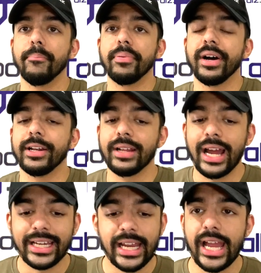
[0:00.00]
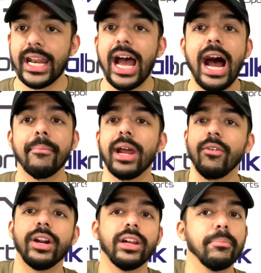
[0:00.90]
But again, I'm
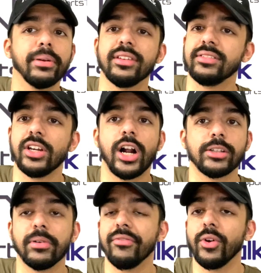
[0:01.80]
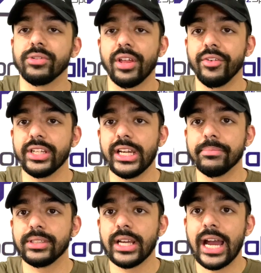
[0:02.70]
not ready to put the Seahawks above those other
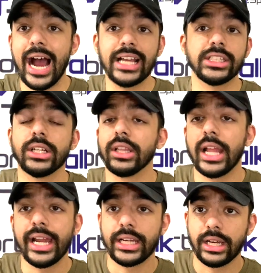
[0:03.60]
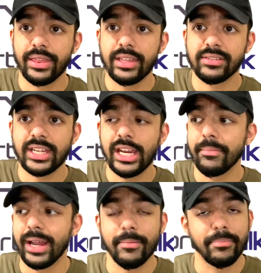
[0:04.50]
teams. I still like this
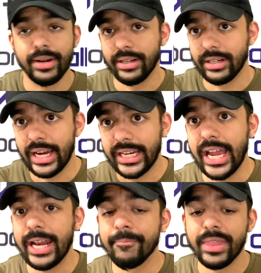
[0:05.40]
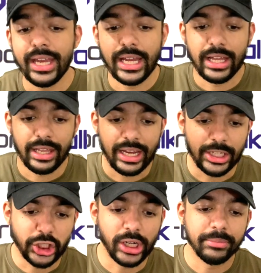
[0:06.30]
team, but again,
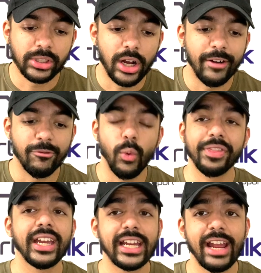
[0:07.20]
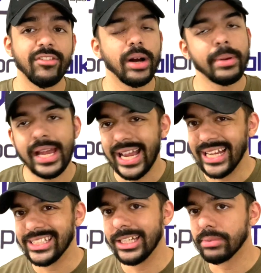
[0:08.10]
in terms of what they gave up,
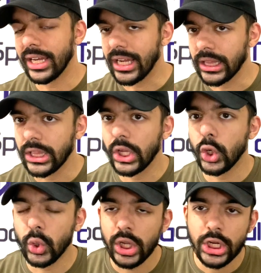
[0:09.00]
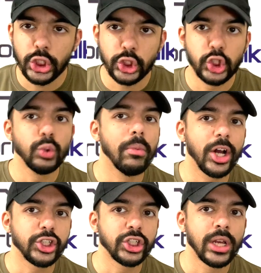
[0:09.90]
it seems like a little too
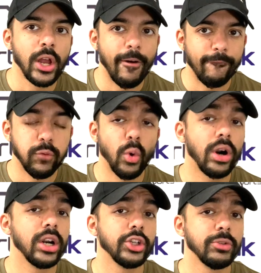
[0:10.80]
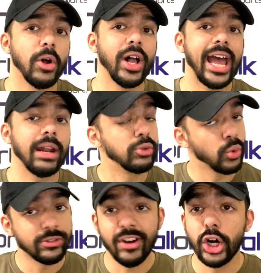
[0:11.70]
much for Jamal Adams,
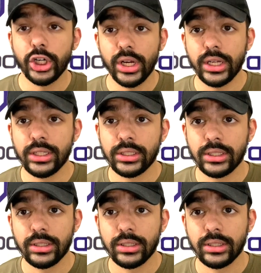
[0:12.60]
who is very good.